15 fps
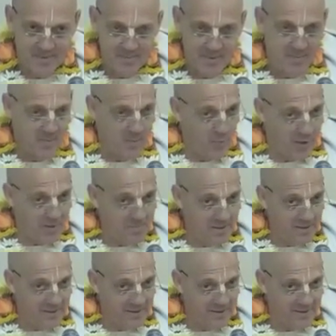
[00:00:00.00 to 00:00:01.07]
Maybe 1
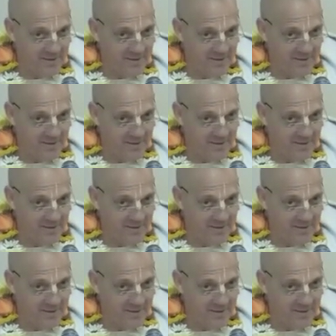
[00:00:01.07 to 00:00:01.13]
minute?